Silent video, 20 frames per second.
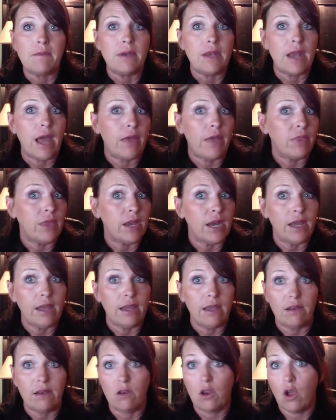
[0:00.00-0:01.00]
Not that I
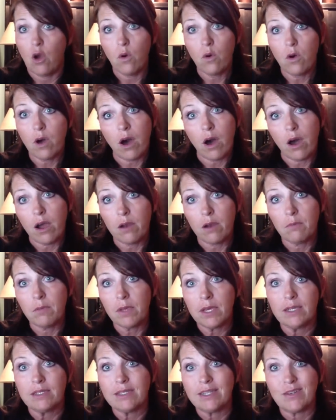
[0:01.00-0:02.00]
eat no carb,
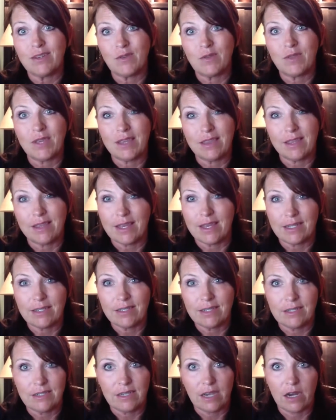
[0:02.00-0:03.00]
because I don't think that
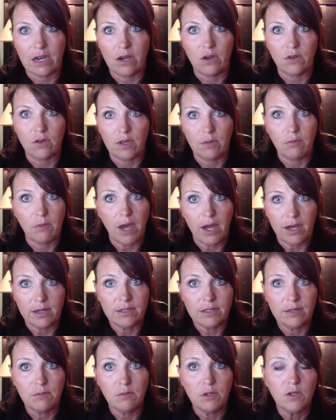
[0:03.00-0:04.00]
that's entirely
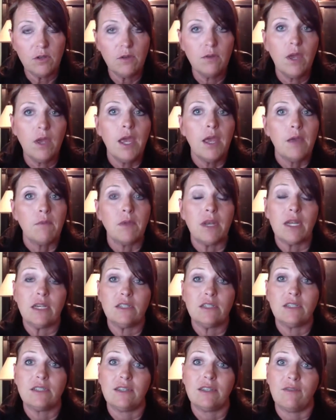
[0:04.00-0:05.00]
possible, but I
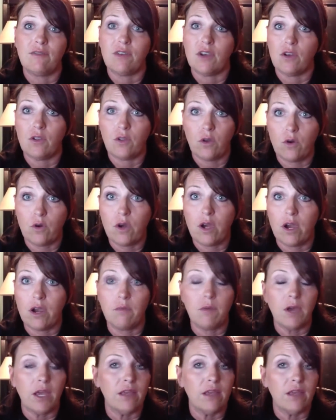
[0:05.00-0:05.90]
just eat very low carb.